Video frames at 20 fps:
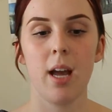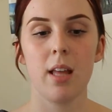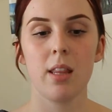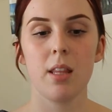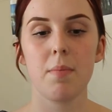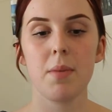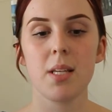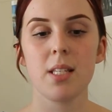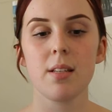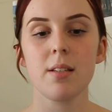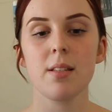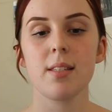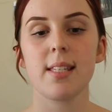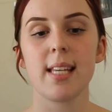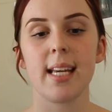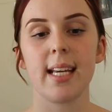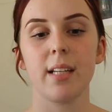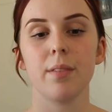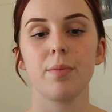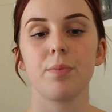The
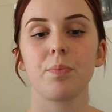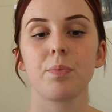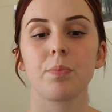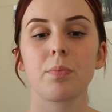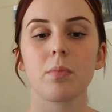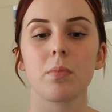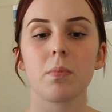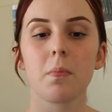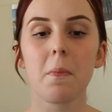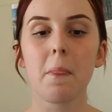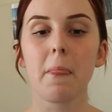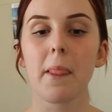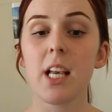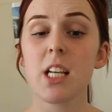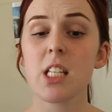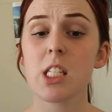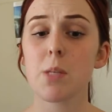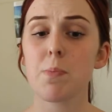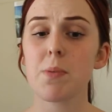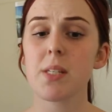mise-en-scene,
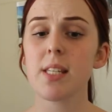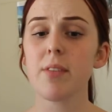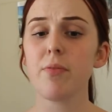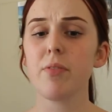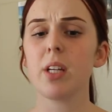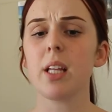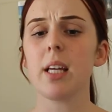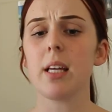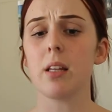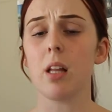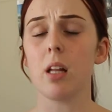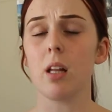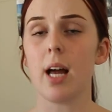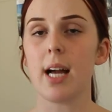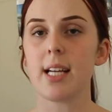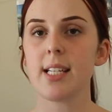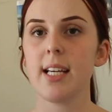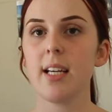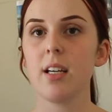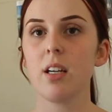specifically the
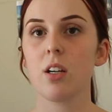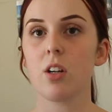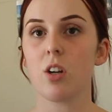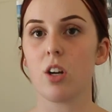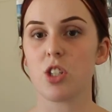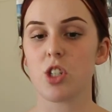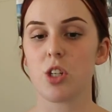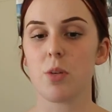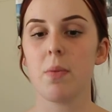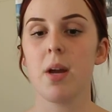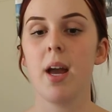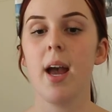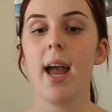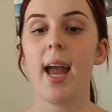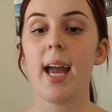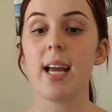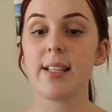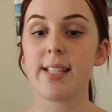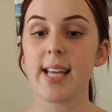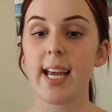lighting, costume,
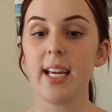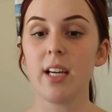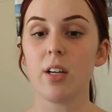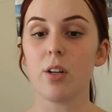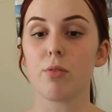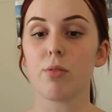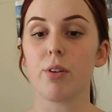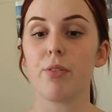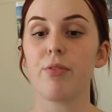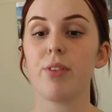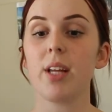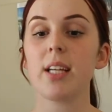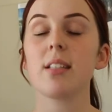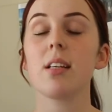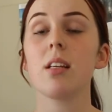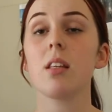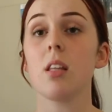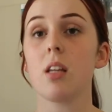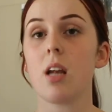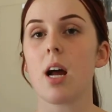and decor,
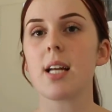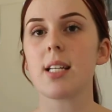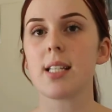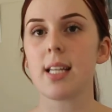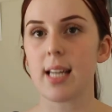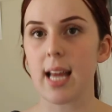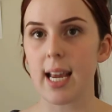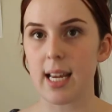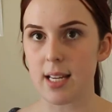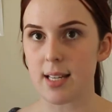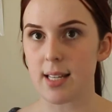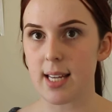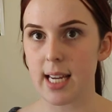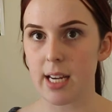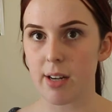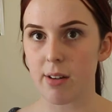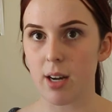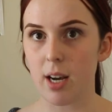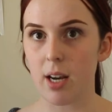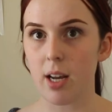reflected the 1980s
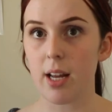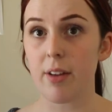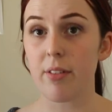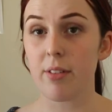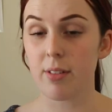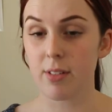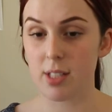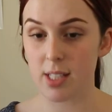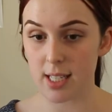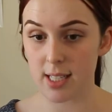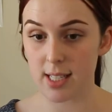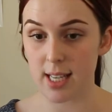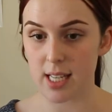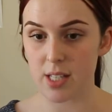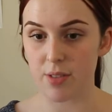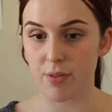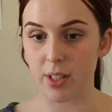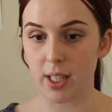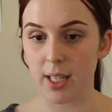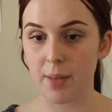era
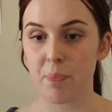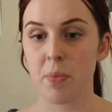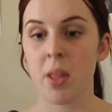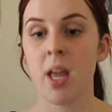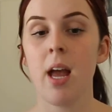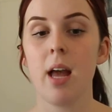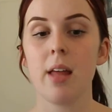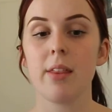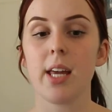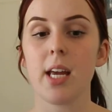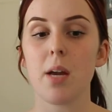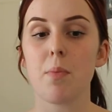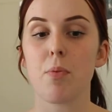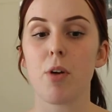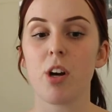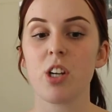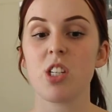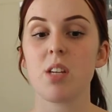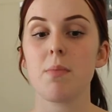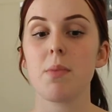successfully. They
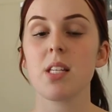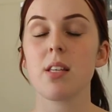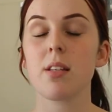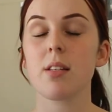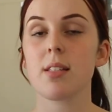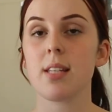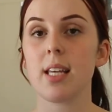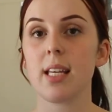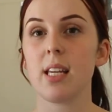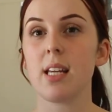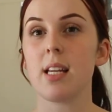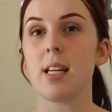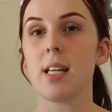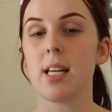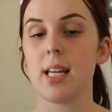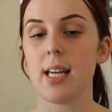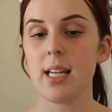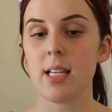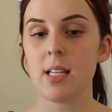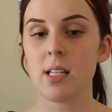approached the mise-en-scene in an
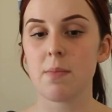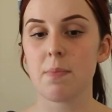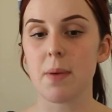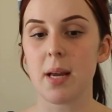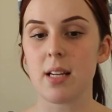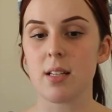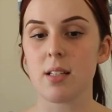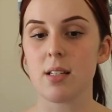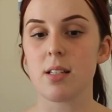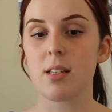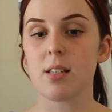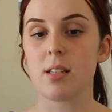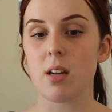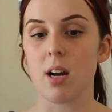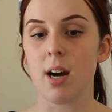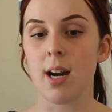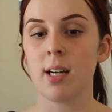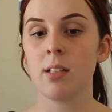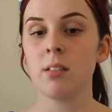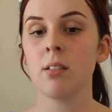independent
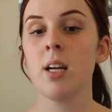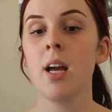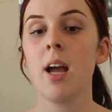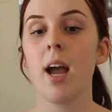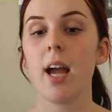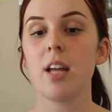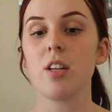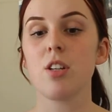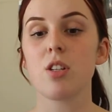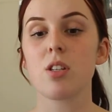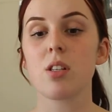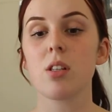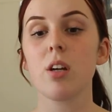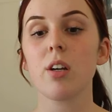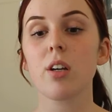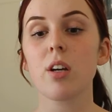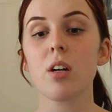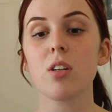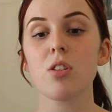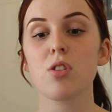style and used low
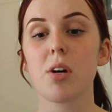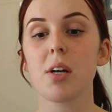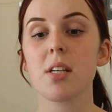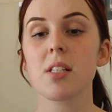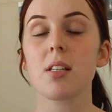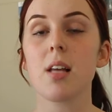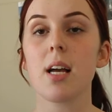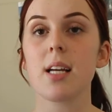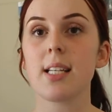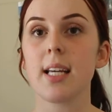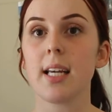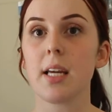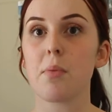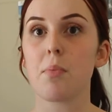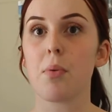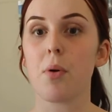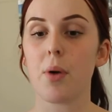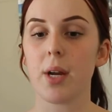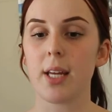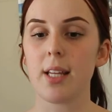contrast lighting and
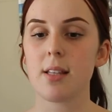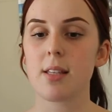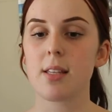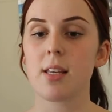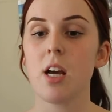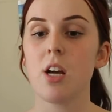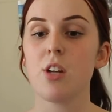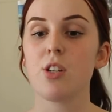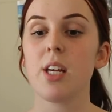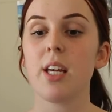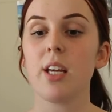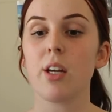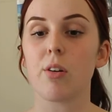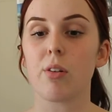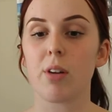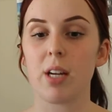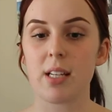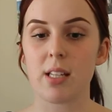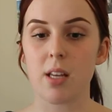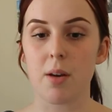points to
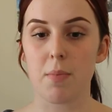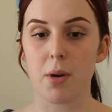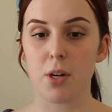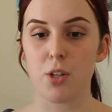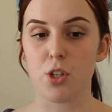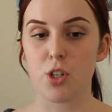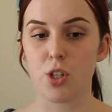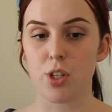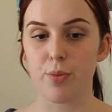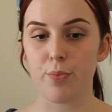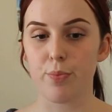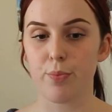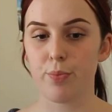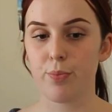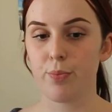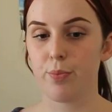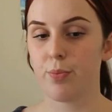increase emotion.